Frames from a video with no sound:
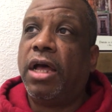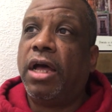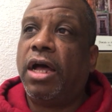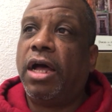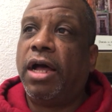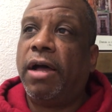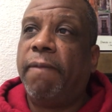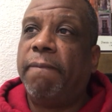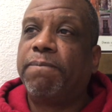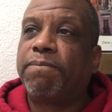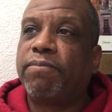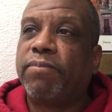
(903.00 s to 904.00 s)
uh,
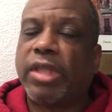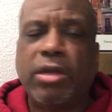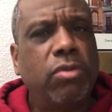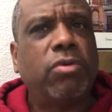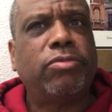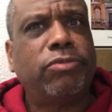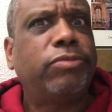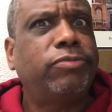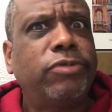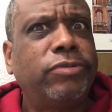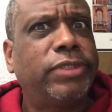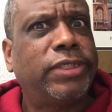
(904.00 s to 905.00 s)
what,
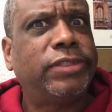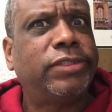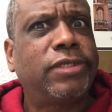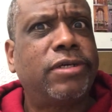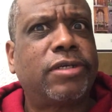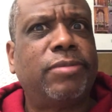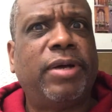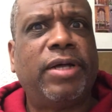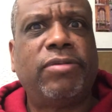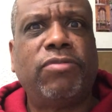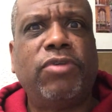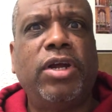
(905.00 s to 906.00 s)
what, was I just talking
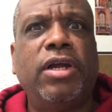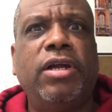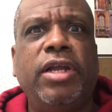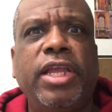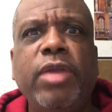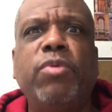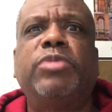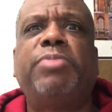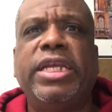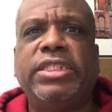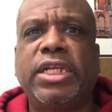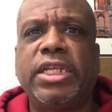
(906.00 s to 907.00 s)
about? Where he was
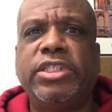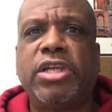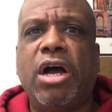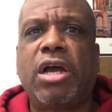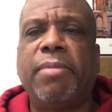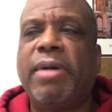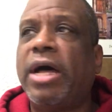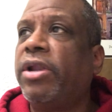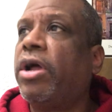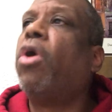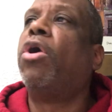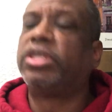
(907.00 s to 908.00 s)
basically talking
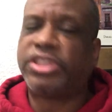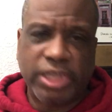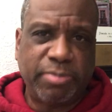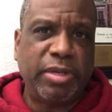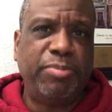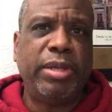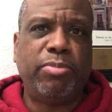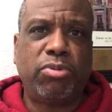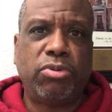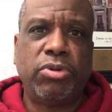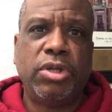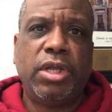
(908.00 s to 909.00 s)
about, oh, accepting
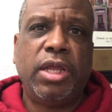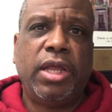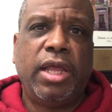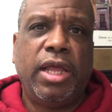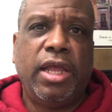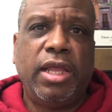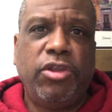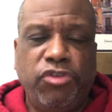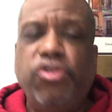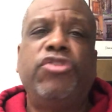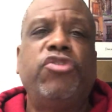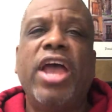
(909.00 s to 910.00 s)
people,
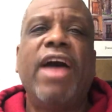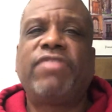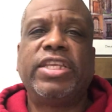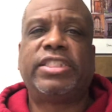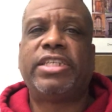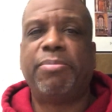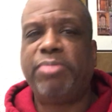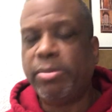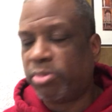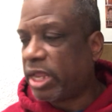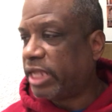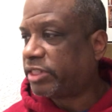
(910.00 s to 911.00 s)
that you have to accept
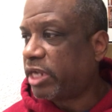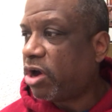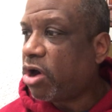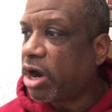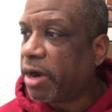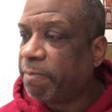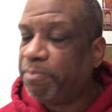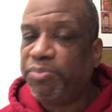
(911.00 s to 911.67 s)
people as they are.